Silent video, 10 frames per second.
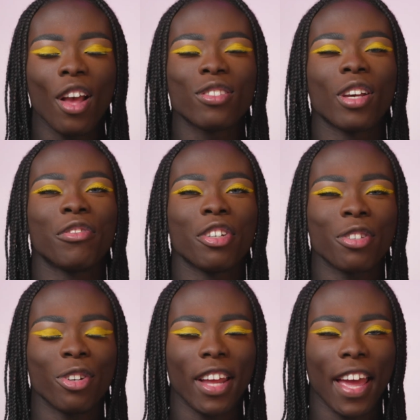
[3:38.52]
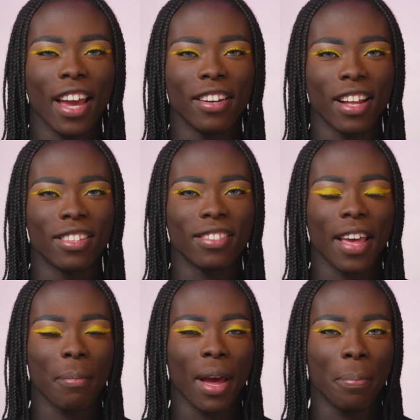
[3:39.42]
So I've just gone ahead and
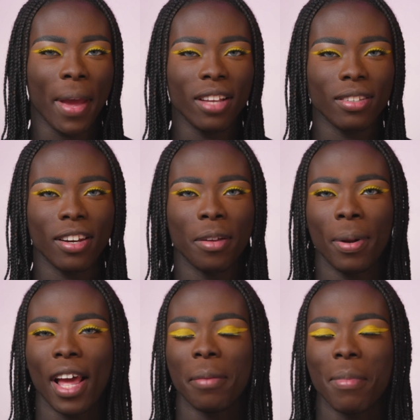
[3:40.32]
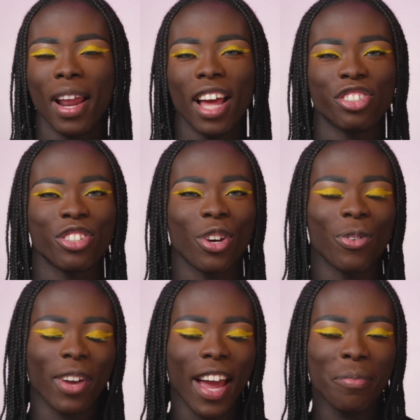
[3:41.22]
set my base and applied my lashes
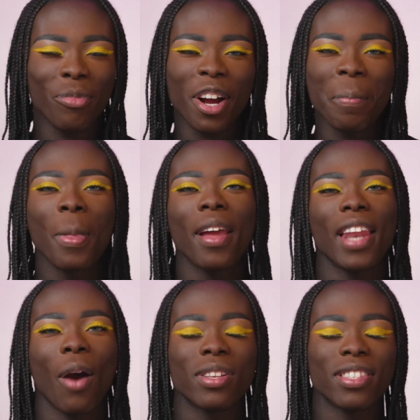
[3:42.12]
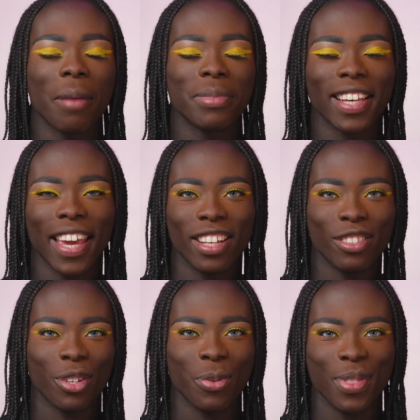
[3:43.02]
off camera. Now it's time to get
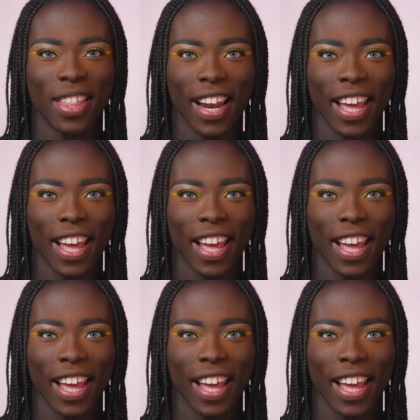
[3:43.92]
into the